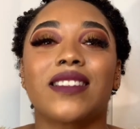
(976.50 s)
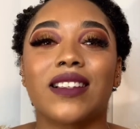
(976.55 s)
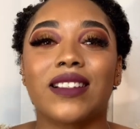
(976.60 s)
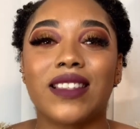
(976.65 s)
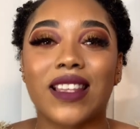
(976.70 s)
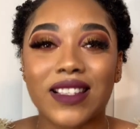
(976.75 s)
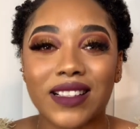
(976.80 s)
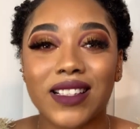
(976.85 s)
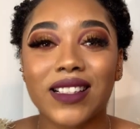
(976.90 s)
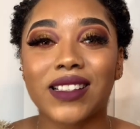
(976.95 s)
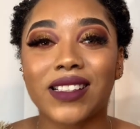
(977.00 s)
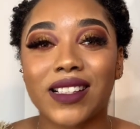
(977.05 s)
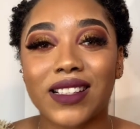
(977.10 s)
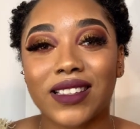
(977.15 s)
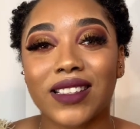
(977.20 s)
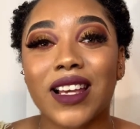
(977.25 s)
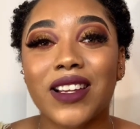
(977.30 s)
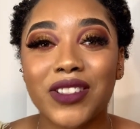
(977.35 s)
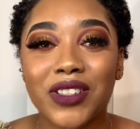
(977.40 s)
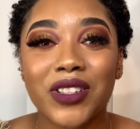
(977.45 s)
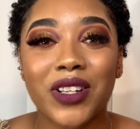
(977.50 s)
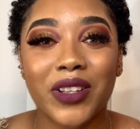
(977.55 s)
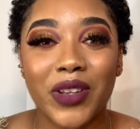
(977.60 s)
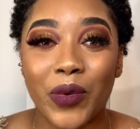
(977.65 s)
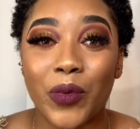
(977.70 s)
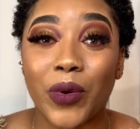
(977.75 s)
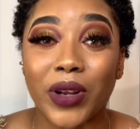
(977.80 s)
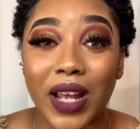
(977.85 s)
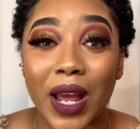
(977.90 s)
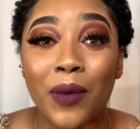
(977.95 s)
is essentially
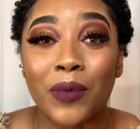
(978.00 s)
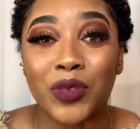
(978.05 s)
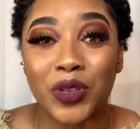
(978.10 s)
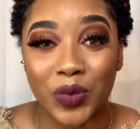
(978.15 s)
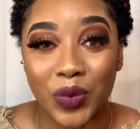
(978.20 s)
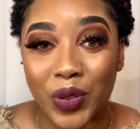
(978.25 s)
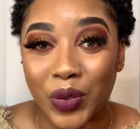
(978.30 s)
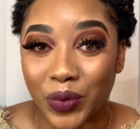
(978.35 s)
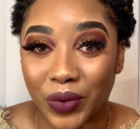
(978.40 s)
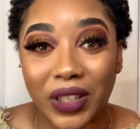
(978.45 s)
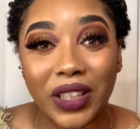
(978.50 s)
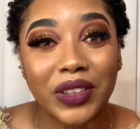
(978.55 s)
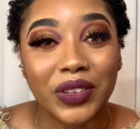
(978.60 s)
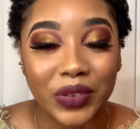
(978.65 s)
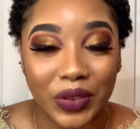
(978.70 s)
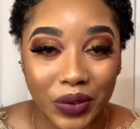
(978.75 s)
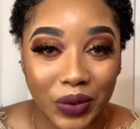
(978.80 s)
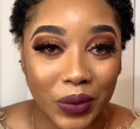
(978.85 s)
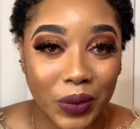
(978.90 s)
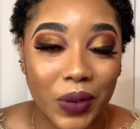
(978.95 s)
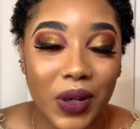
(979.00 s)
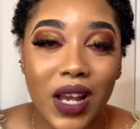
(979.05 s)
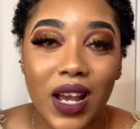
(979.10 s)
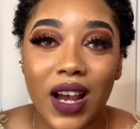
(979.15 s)
what I'm doing right now,